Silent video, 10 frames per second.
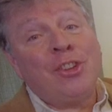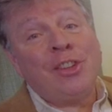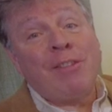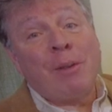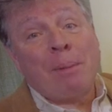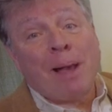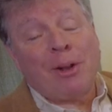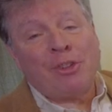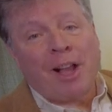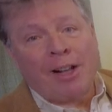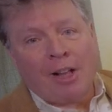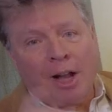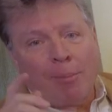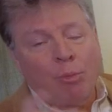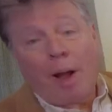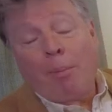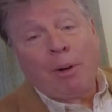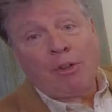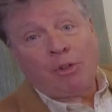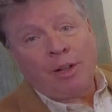is living pianos dot com.
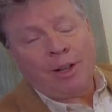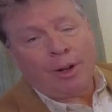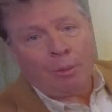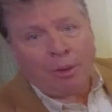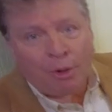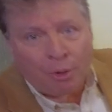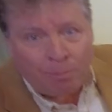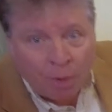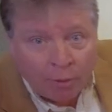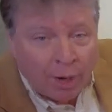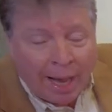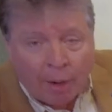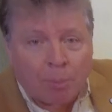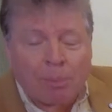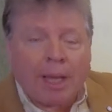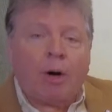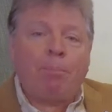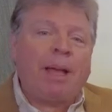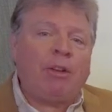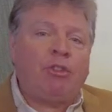Robert Estrin here with you for how to play
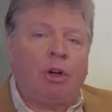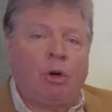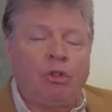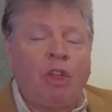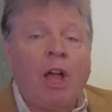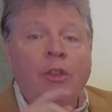arpeggios,